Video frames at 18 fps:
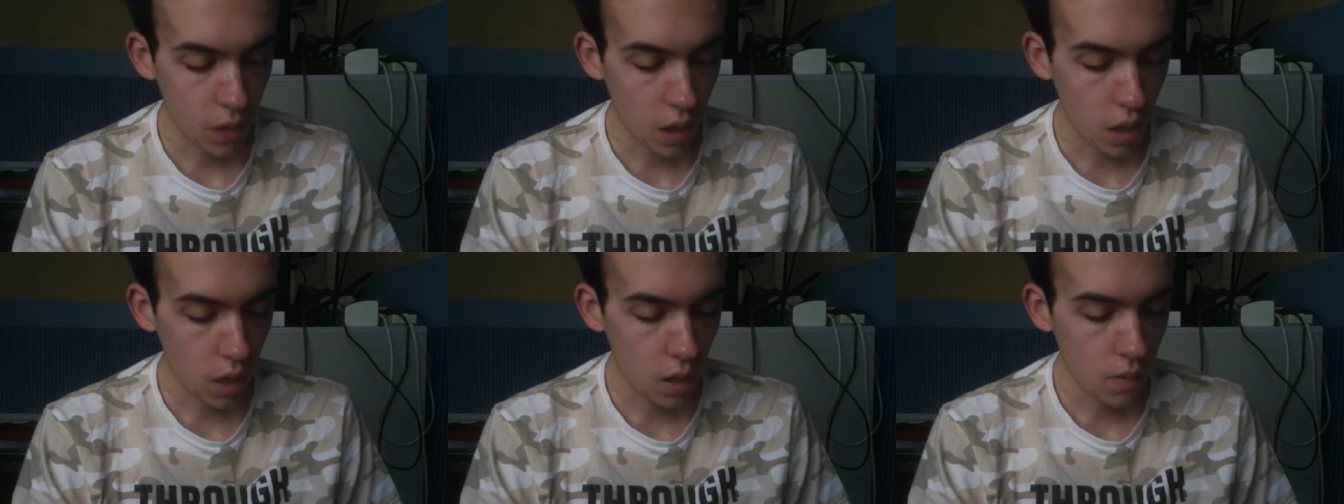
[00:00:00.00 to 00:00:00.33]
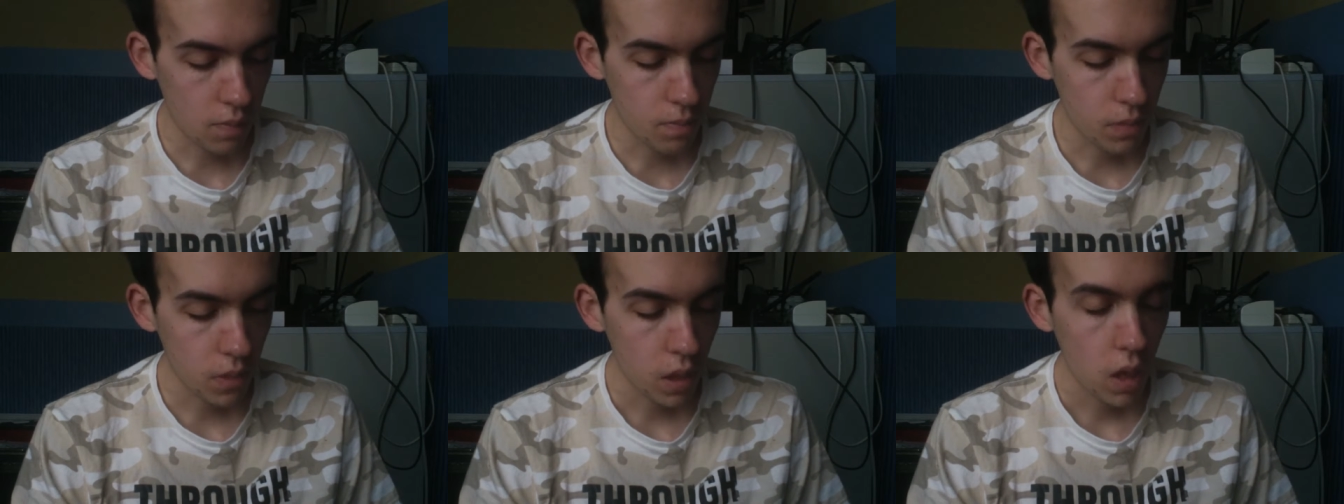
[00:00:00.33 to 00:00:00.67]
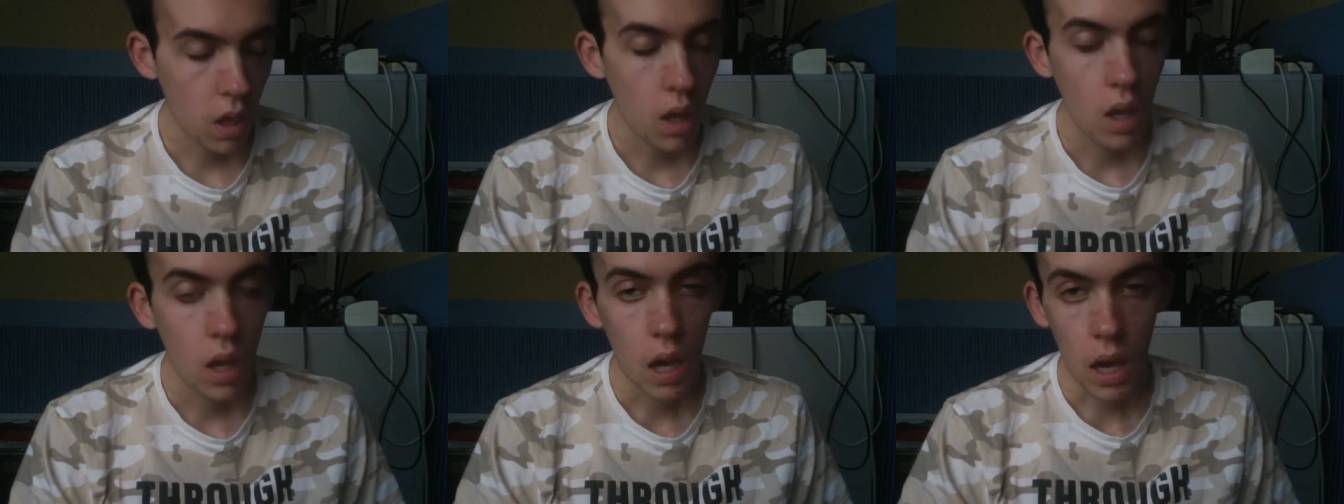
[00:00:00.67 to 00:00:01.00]
Um,
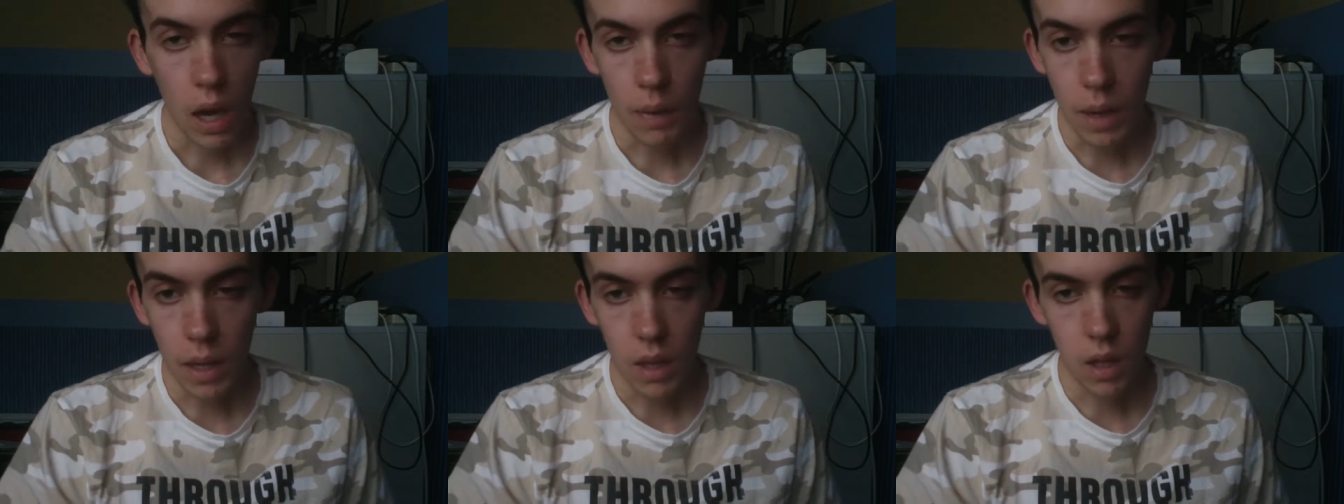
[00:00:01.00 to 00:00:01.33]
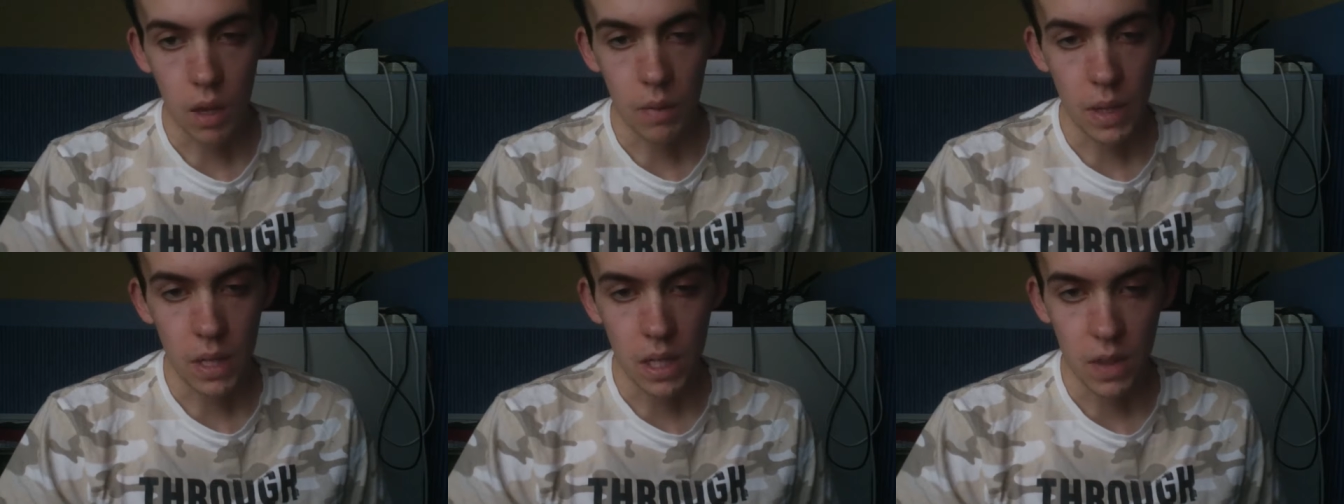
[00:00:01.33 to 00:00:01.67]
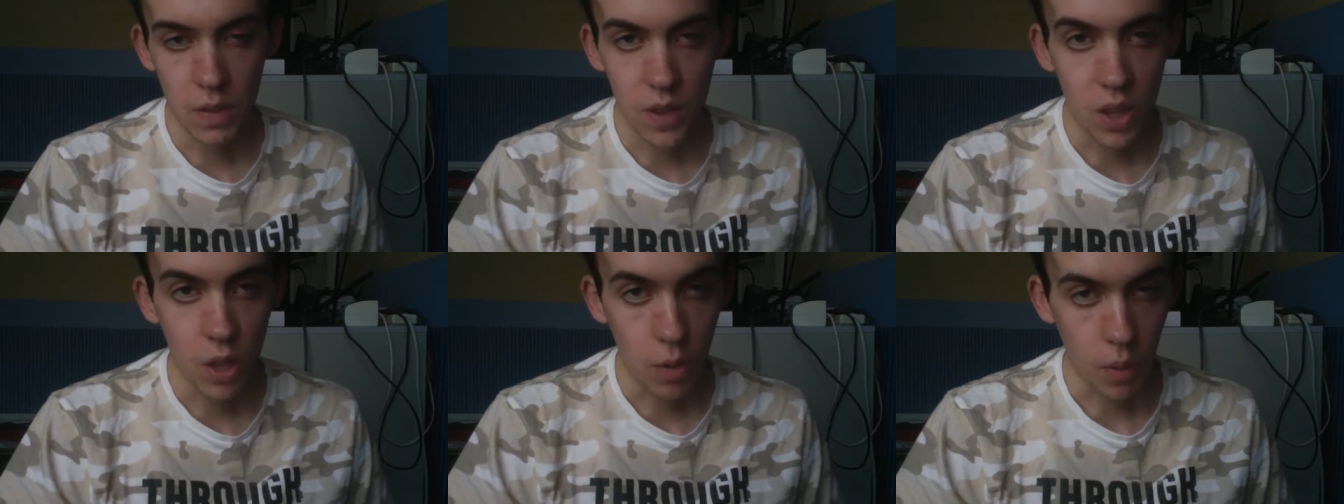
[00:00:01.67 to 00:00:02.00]
I met, I
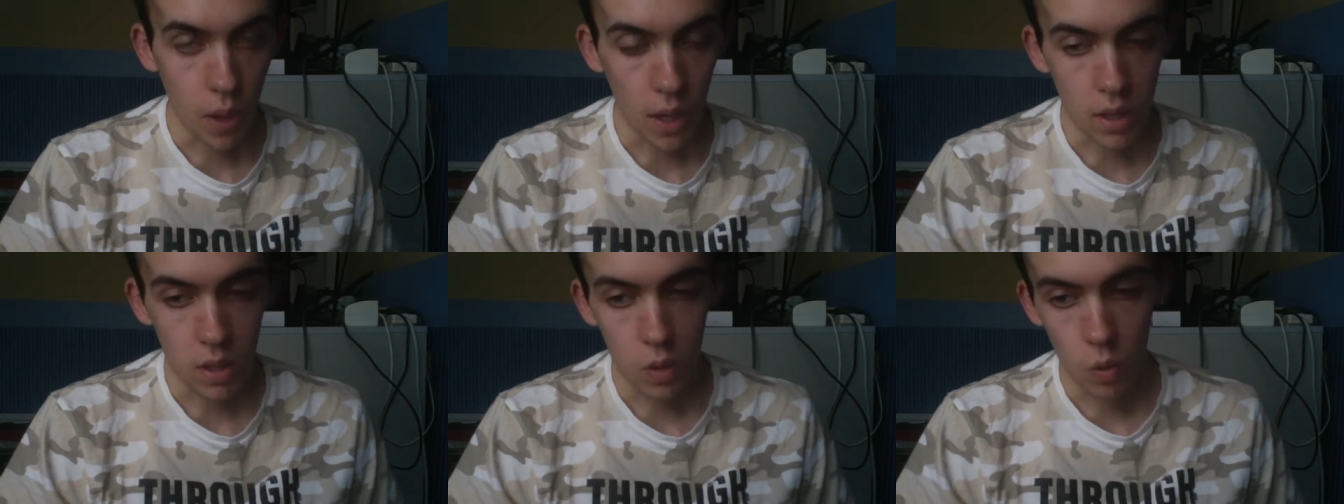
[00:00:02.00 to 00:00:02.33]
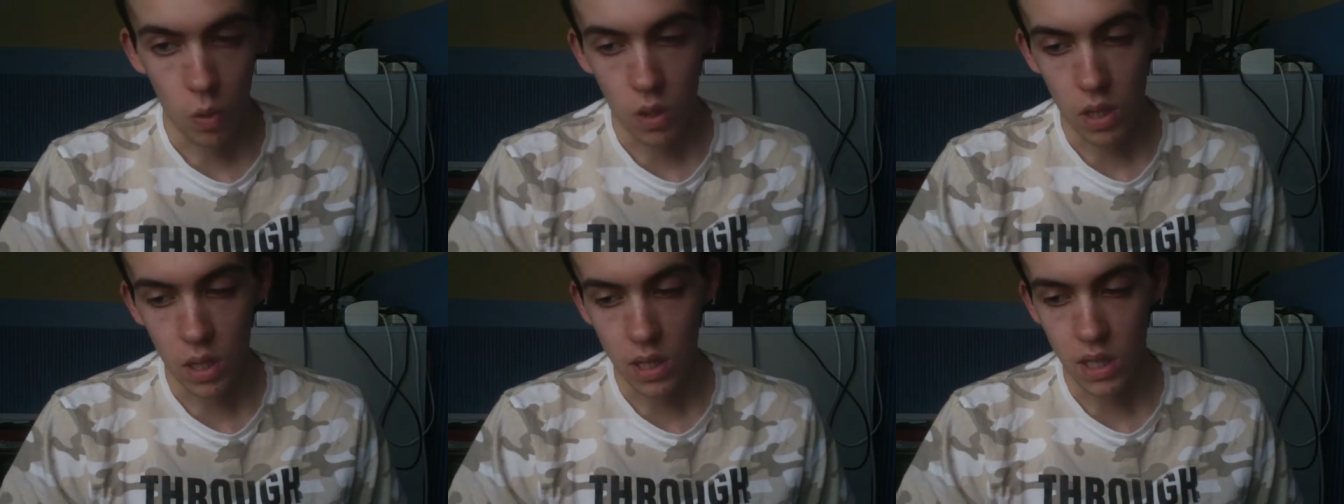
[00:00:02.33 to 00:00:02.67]
basically Philip, I told,